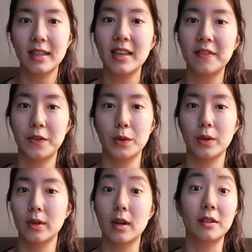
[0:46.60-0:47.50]
If
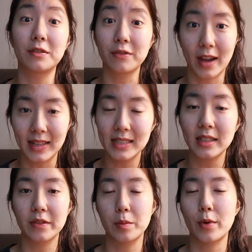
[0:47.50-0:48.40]
you're a friend
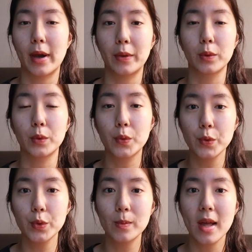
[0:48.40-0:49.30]
of the bride or
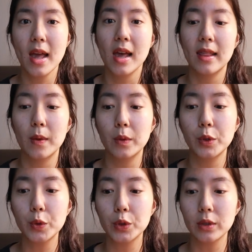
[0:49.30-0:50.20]
groom, they will
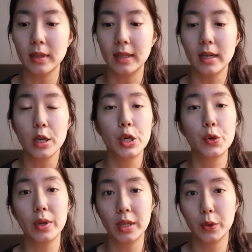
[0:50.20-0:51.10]
usually
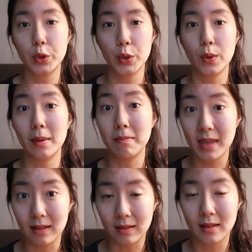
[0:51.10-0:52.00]
treat you to a
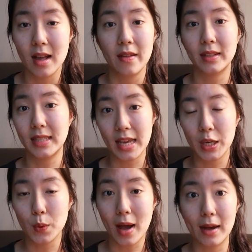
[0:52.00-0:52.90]
meal. They'll
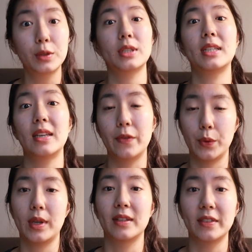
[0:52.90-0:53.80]
take you out to give
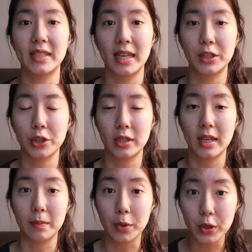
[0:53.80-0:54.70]
you the invitation
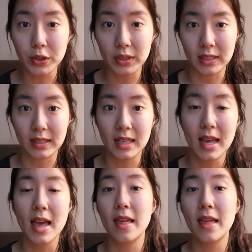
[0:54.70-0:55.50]
in person.